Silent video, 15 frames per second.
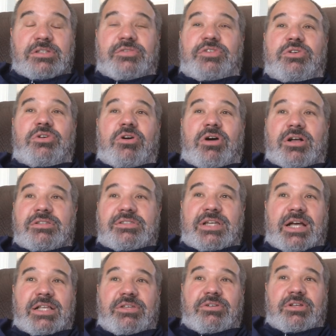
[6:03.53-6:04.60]
If you go
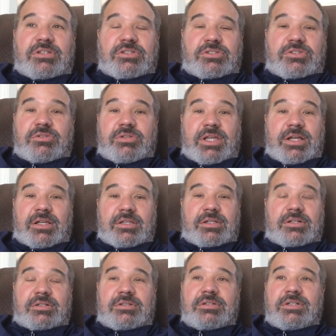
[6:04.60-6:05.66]
outside, you can just do like a
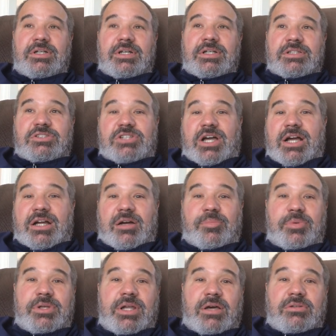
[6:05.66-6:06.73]
little jog
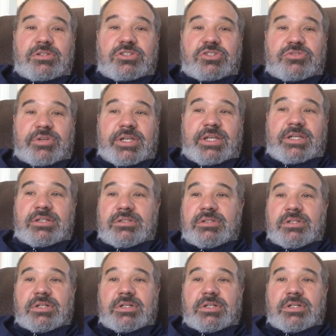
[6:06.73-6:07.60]
up and down the street.